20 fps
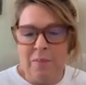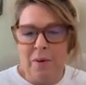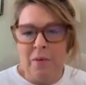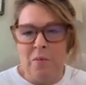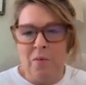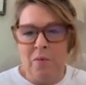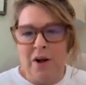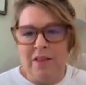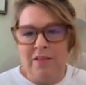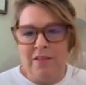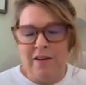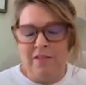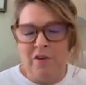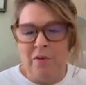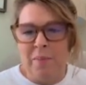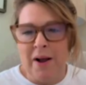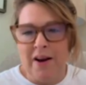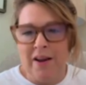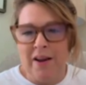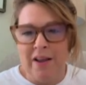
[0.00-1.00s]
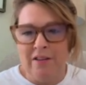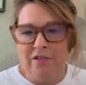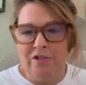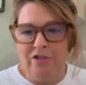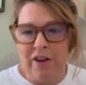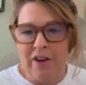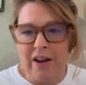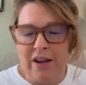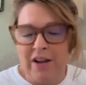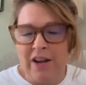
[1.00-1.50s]
but once everybody
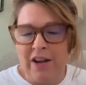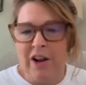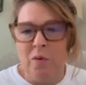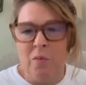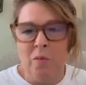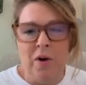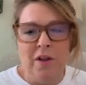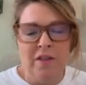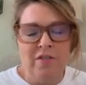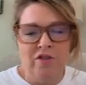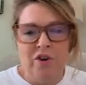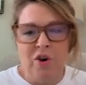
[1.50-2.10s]
has once